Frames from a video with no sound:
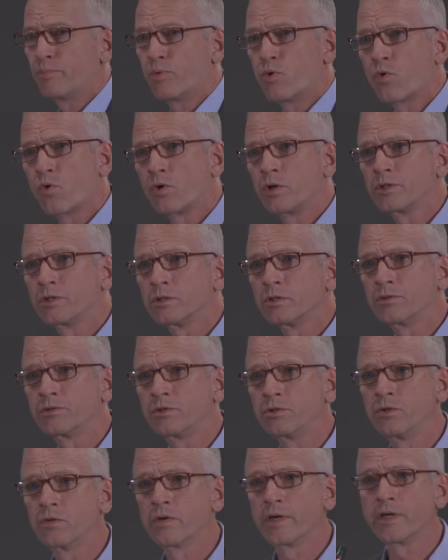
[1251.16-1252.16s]
a portal
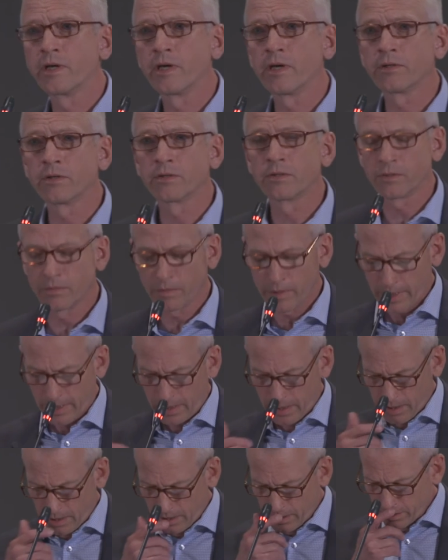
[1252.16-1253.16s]
to another
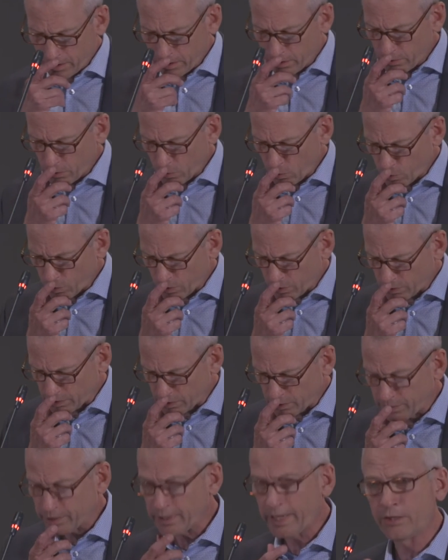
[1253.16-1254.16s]
inner
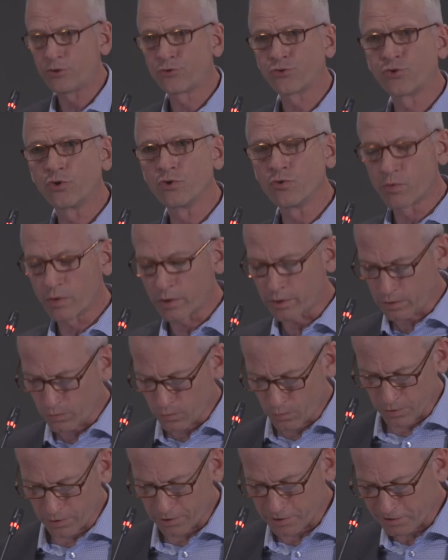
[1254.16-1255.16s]
world, a truer
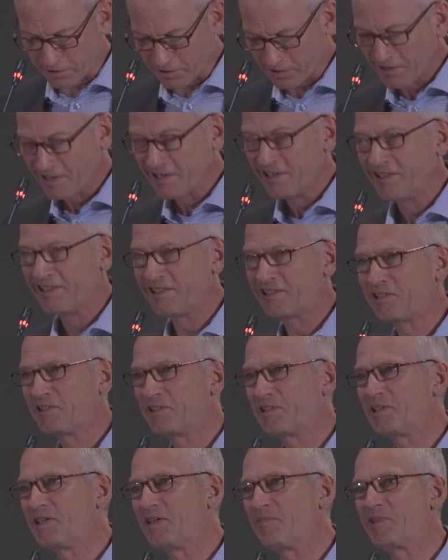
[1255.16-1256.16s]
world. This
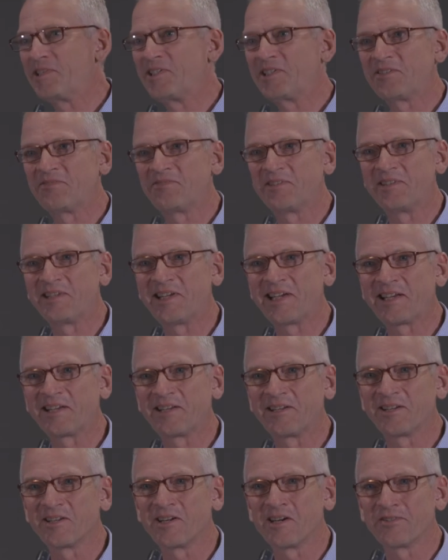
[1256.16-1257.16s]
is an image of the
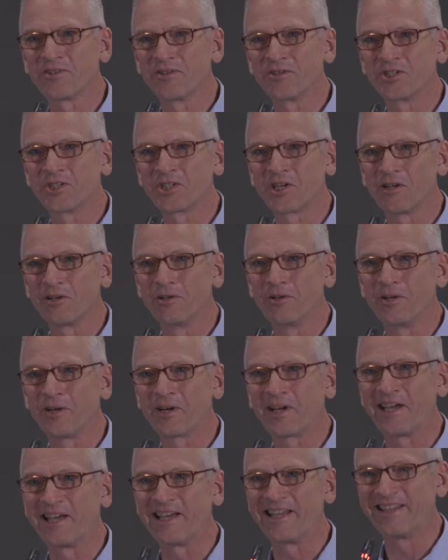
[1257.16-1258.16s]
decadent author Jean
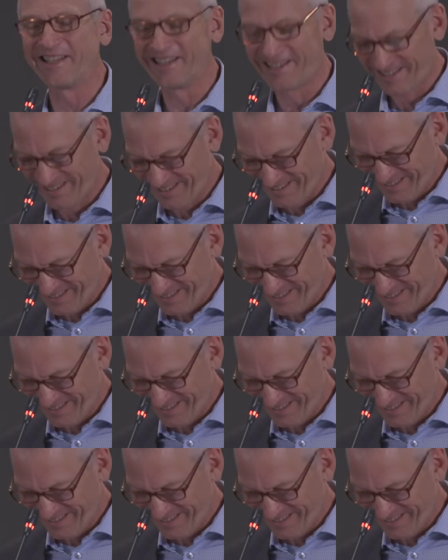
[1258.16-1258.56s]
Lorrain.